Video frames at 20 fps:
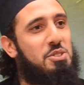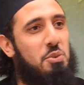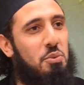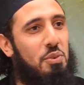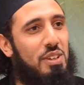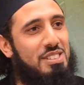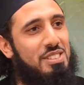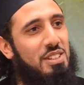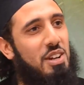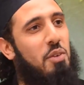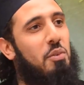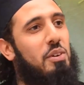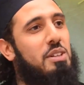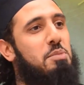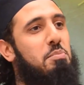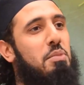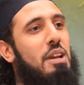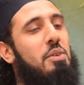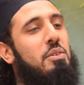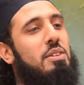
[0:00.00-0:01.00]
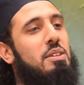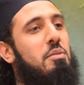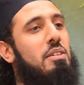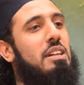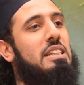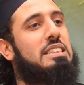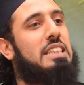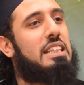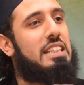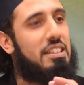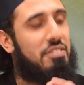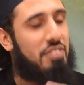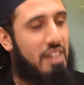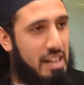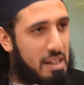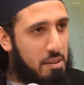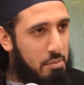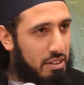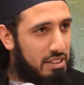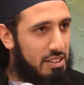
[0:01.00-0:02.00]
2 weeks ago, I went to play with them and I said, if
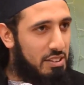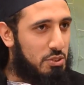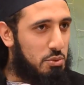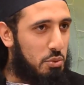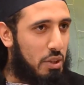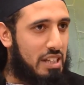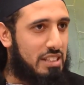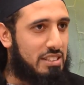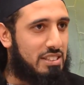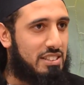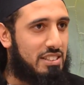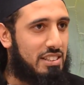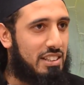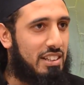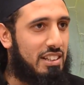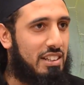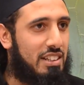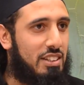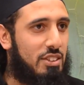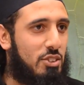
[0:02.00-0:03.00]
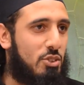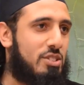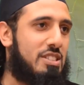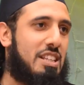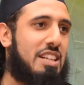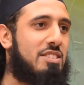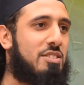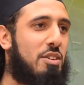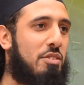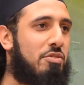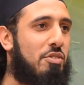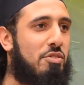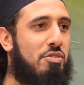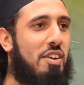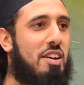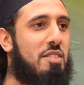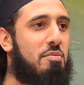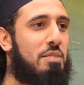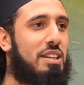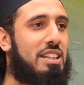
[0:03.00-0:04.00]
anybody swears, you're sent off for
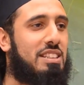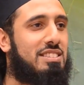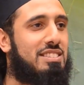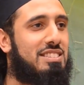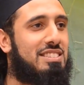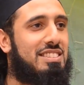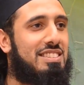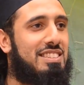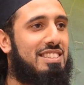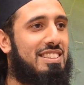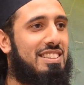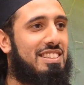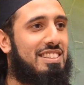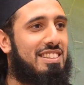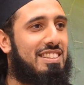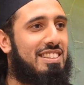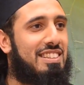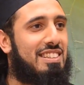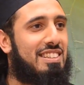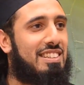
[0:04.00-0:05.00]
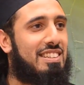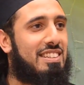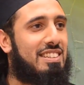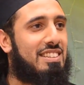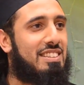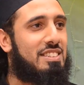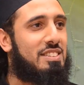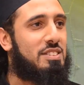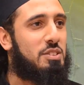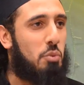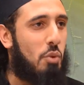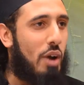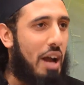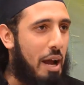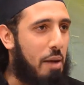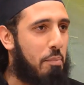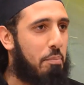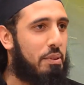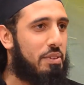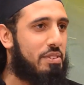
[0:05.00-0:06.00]
5 minutes. So what
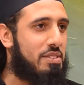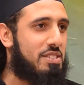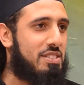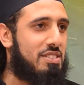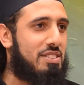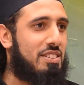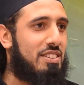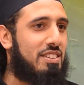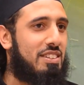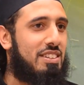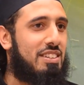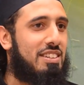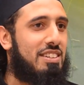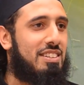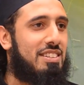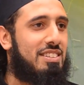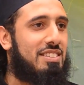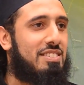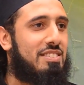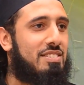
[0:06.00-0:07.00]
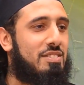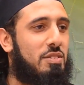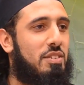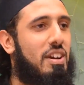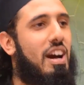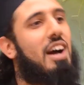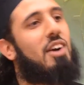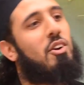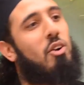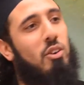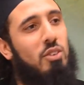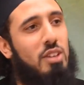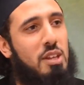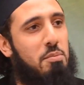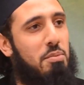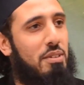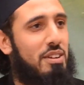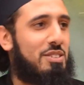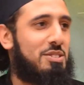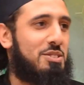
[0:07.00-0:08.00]
happens? Our
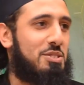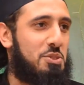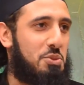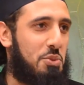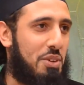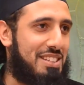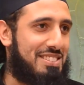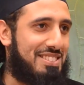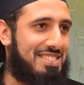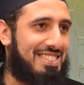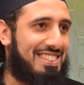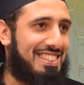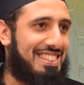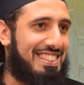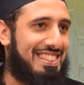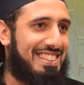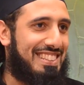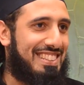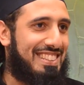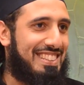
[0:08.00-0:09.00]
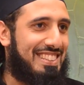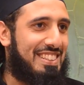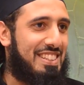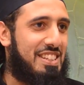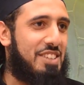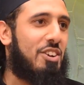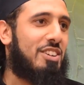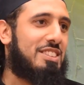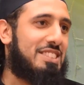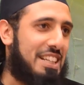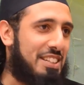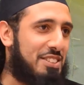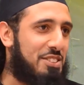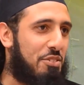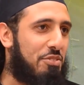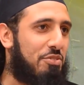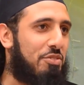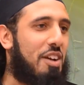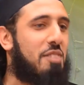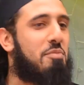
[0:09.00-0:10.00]
goalkeeper goes and swears. He got sent
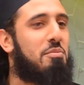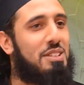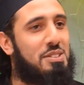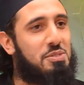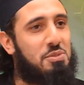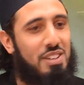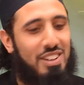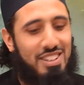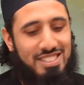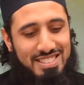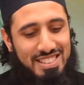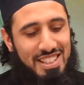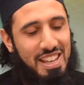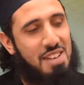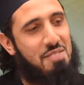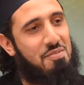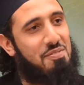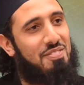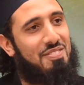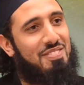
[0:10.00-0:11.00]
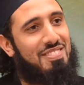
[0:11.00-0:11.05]
off 5 minutes, we lost the game.